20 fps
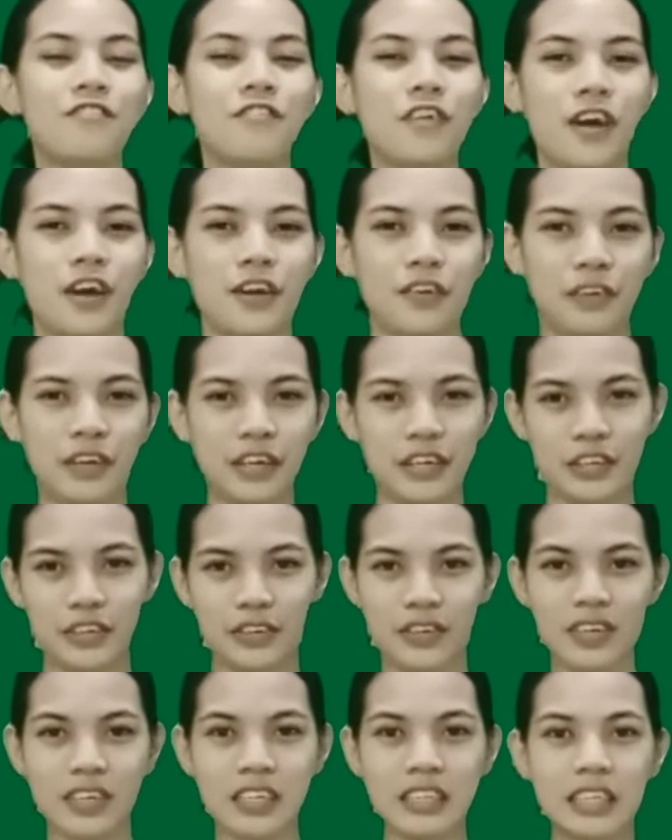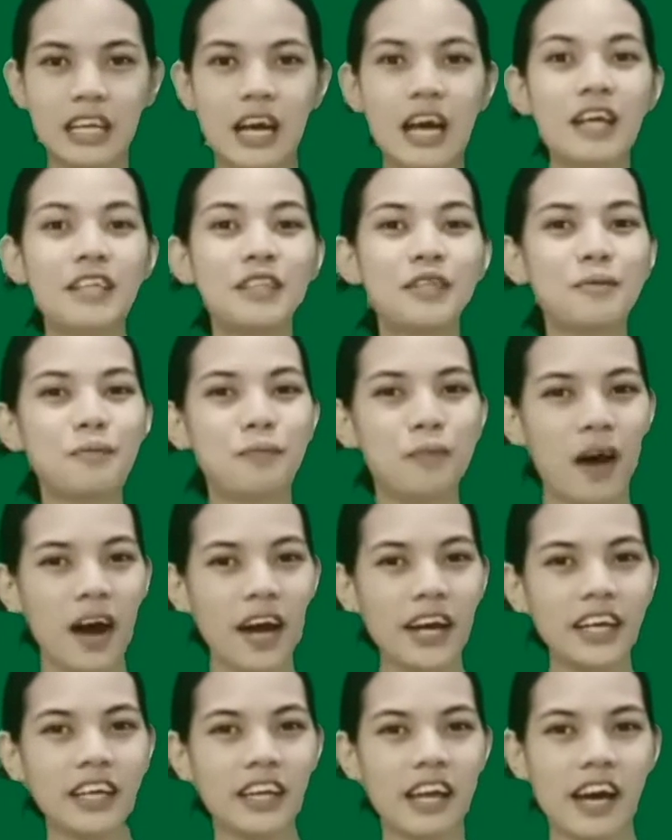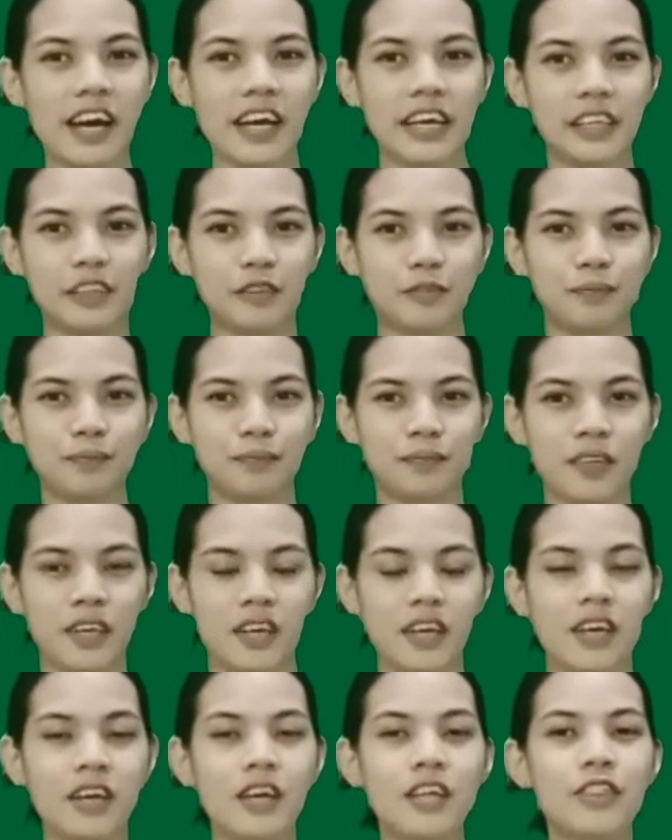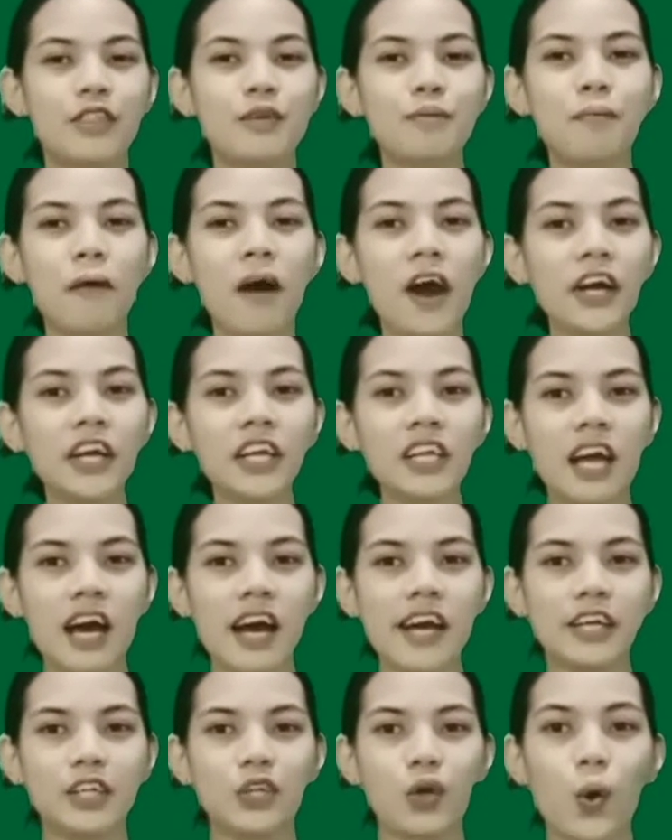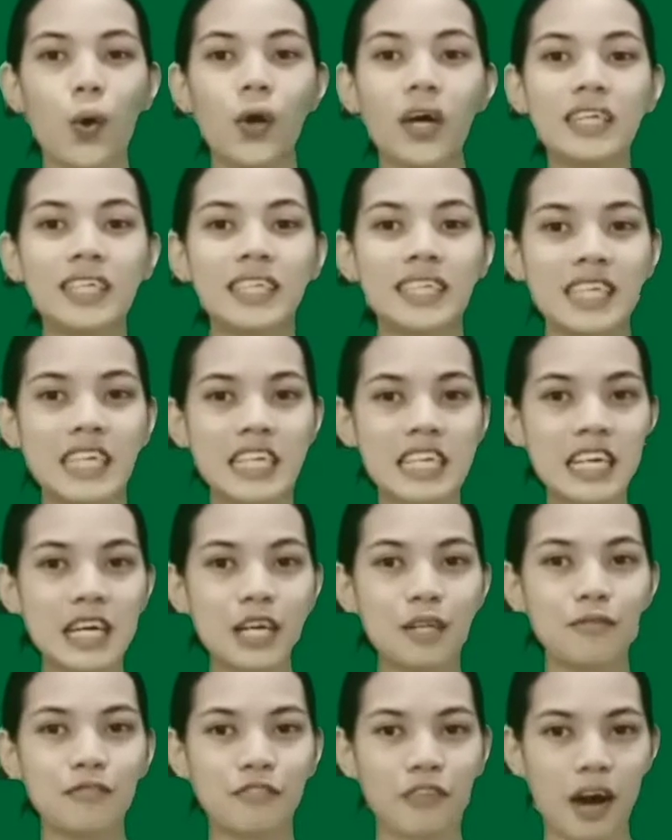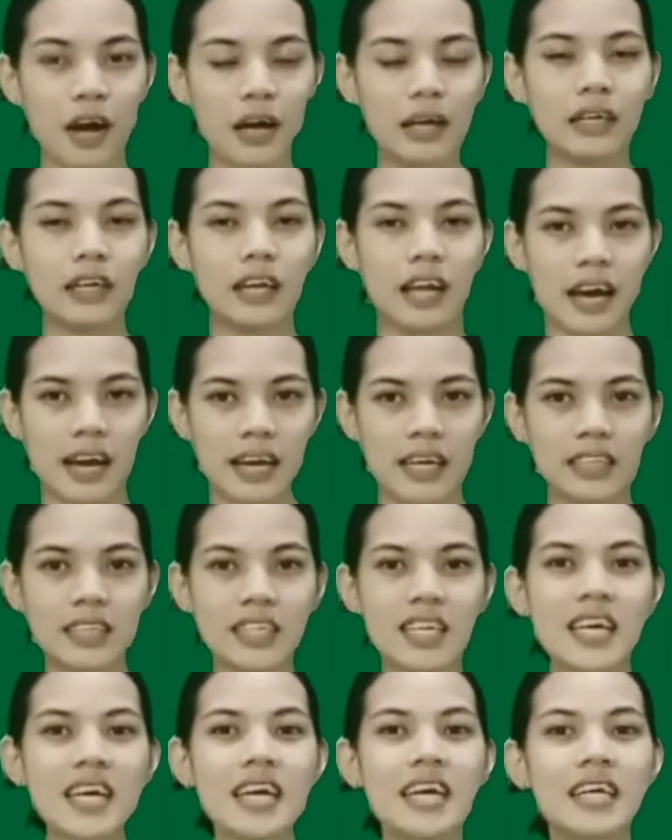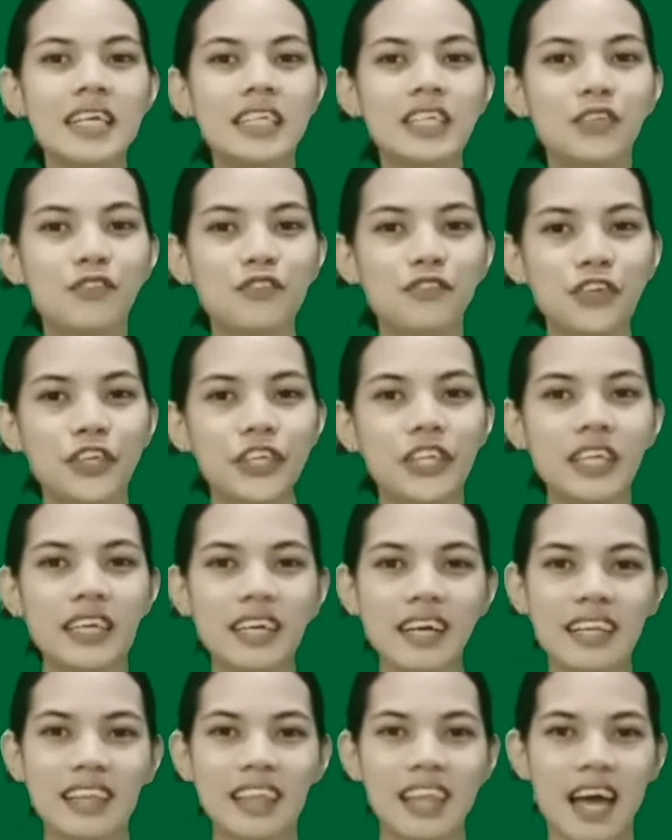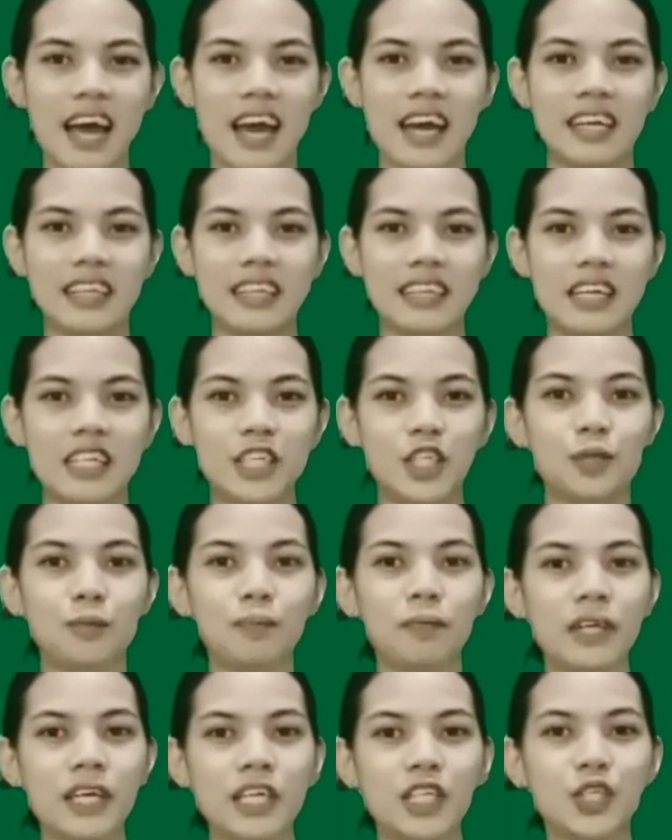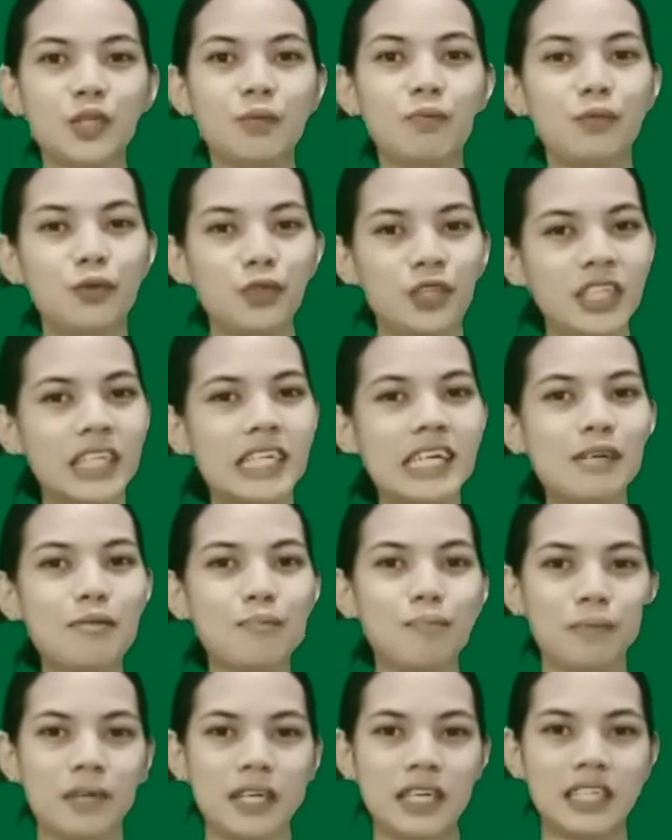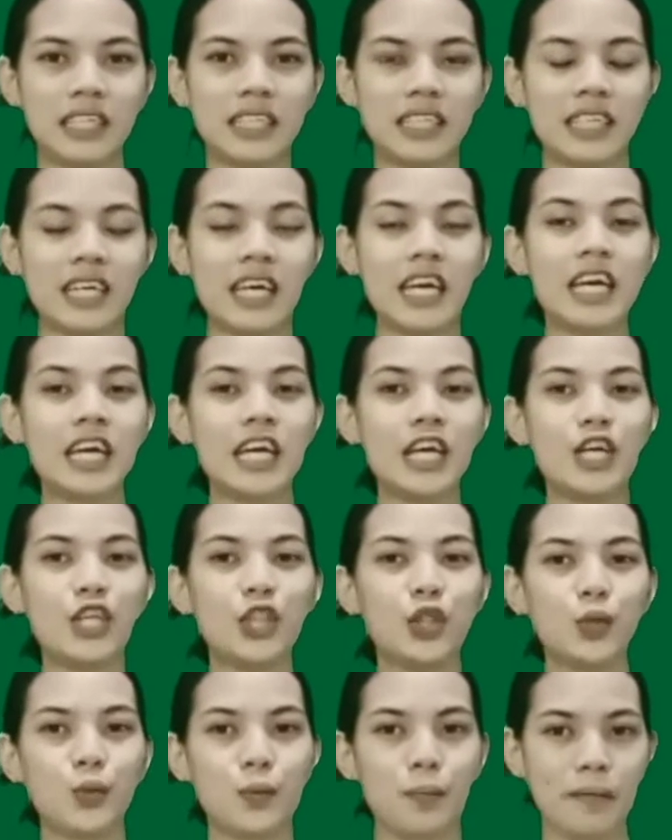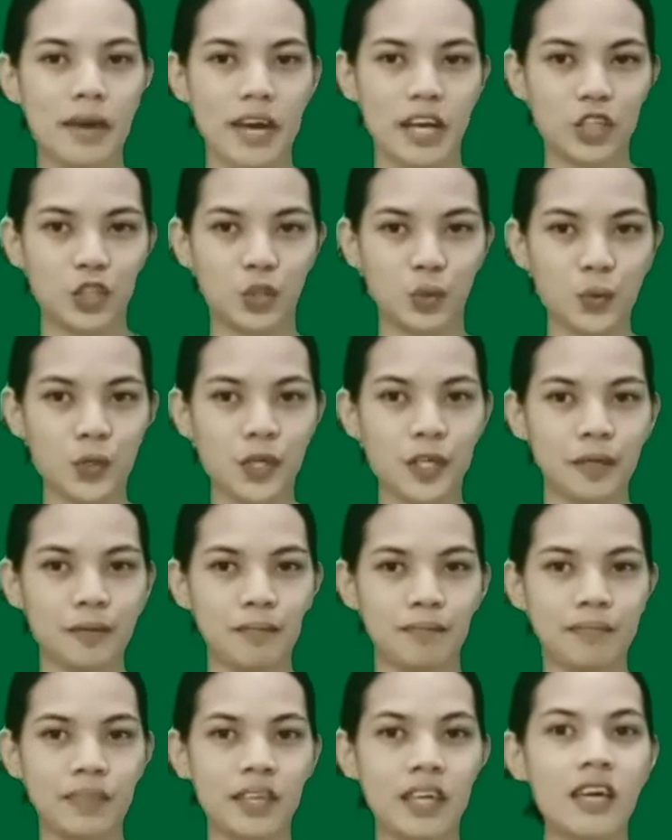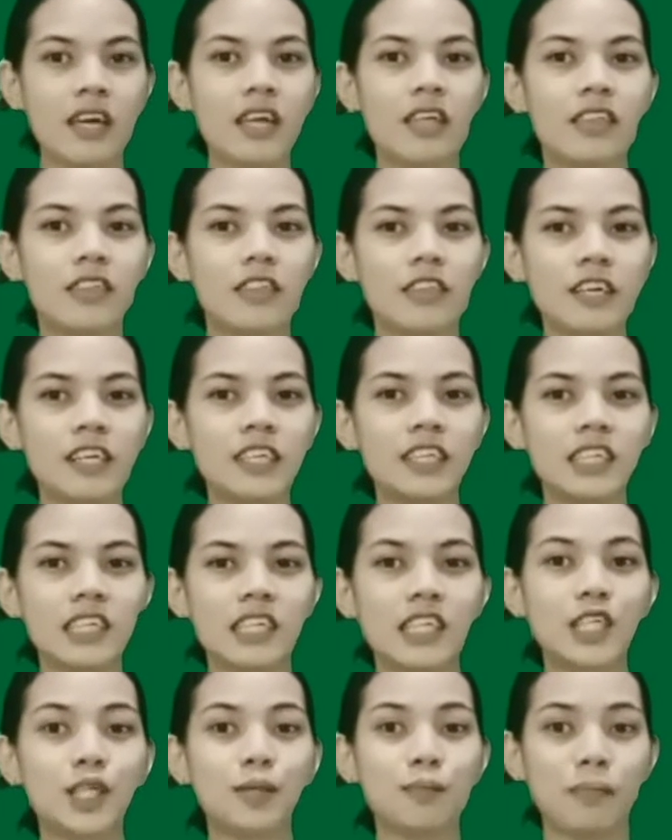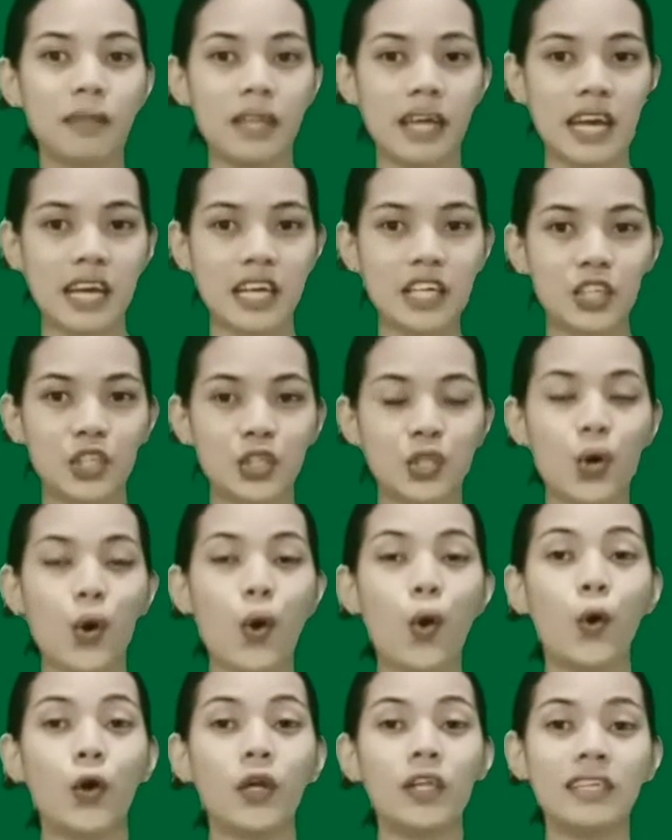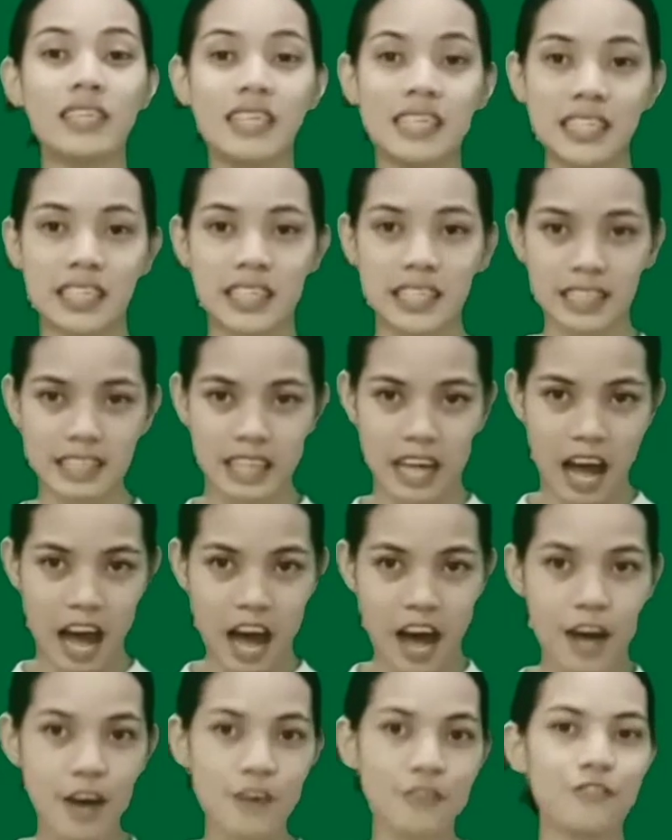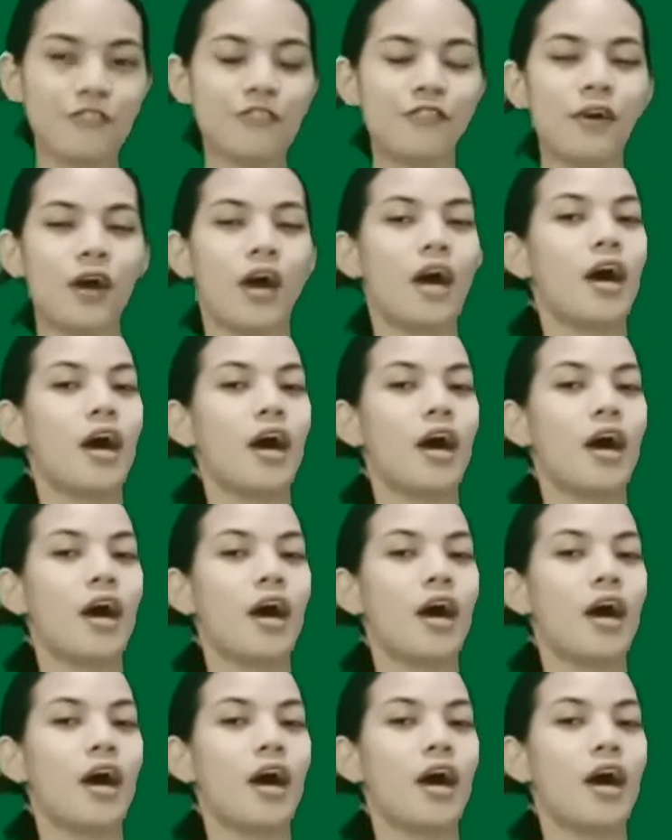Very good, the bar line. The bar line or a single bar line is a vertical line that splits musical piece into measure. This is placed on the staff.